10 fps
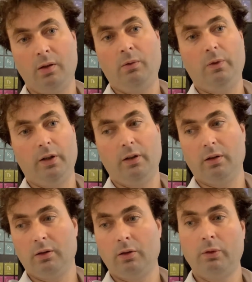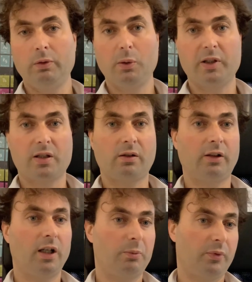where we will
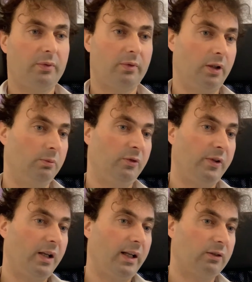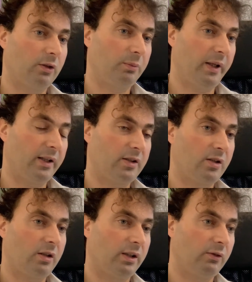describe free electron bands
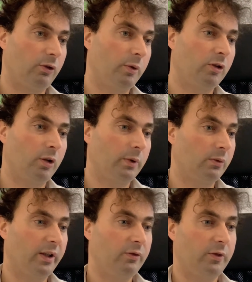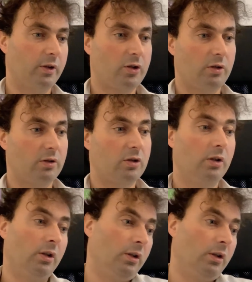starting from atomic wave functions.